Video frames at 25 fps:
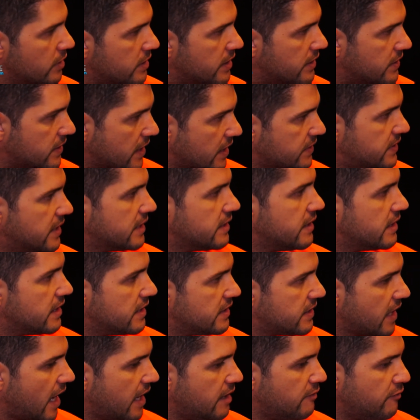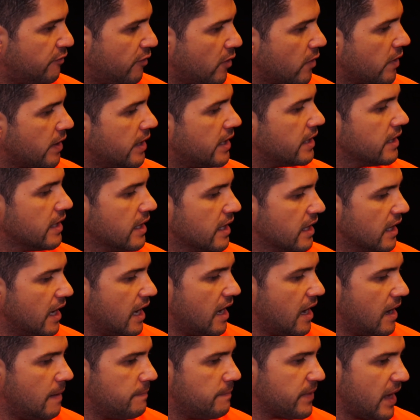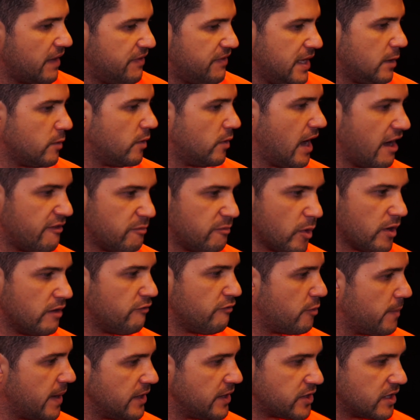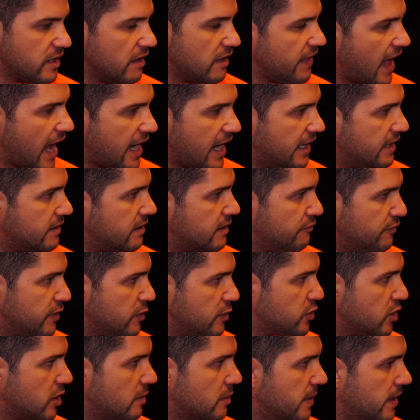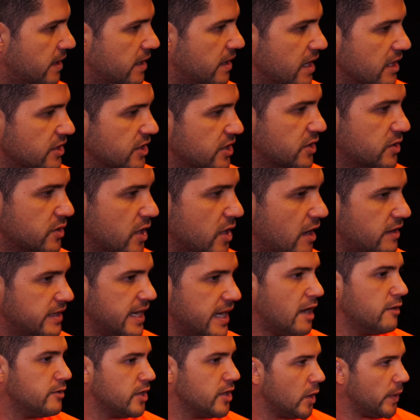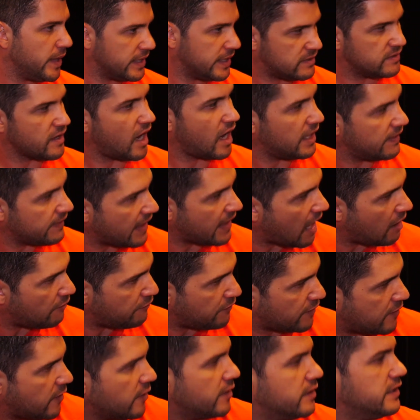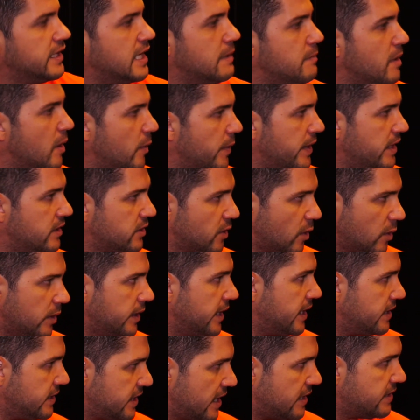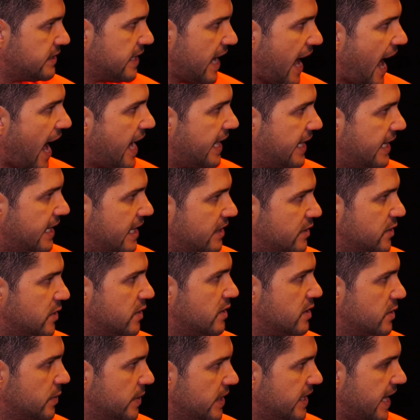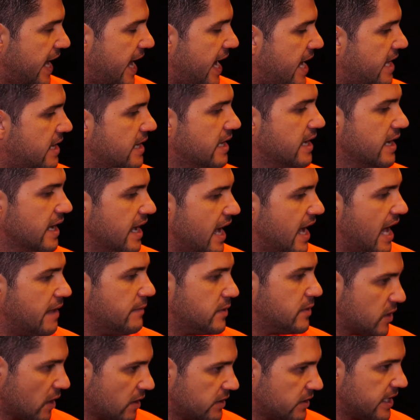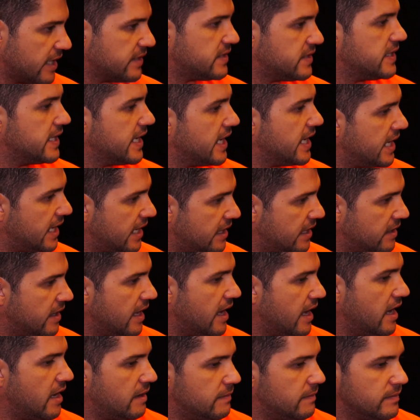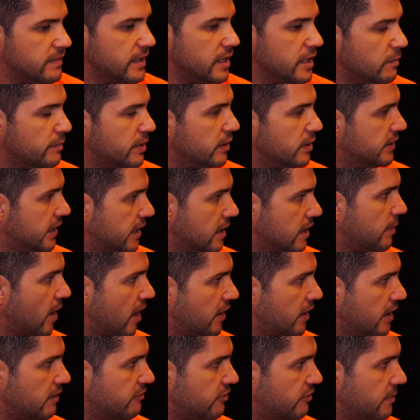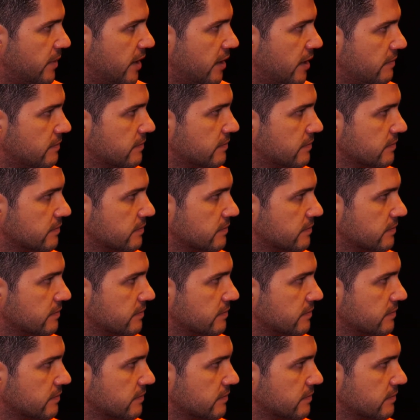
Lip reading: discussing the design for it. I think we'll have more information on that in the future, but just now know it's not in the alpha currently, but we totally intend to add it as soon as we can and start testing it and building upon it from there.